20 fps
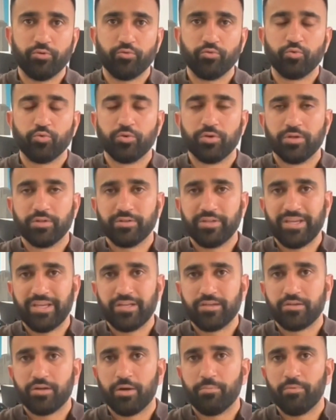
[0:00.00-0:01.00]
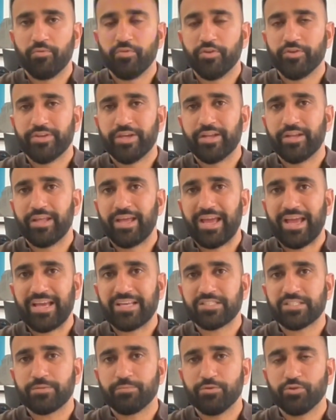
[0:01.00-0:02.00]
rule. The income of the tenant
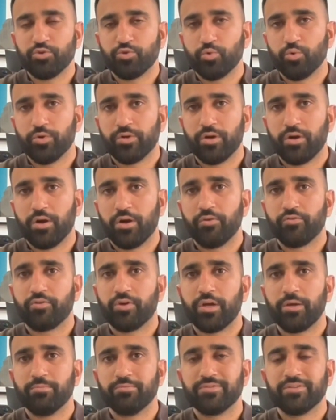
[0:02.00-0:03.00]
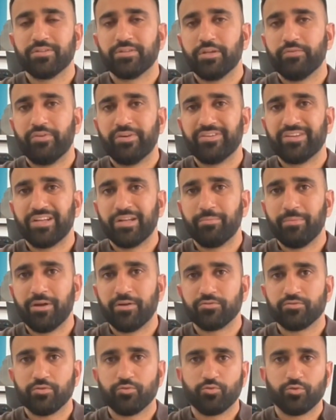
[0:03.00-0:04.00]
has to be 2.5 times the rental
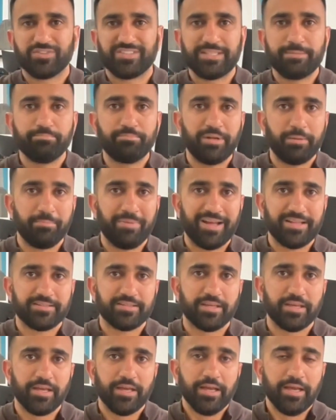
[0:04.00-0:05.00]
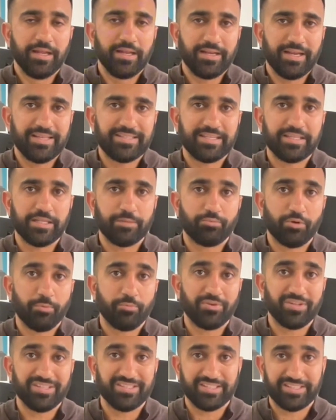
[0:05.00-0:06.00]
amount. So for simple maths, let's say the
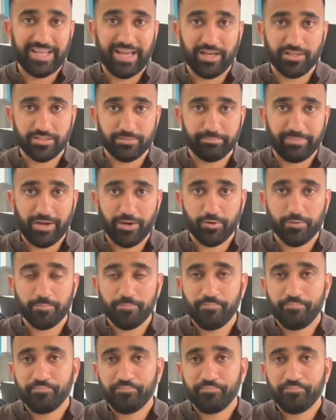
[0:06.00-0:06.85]
property is £1,000.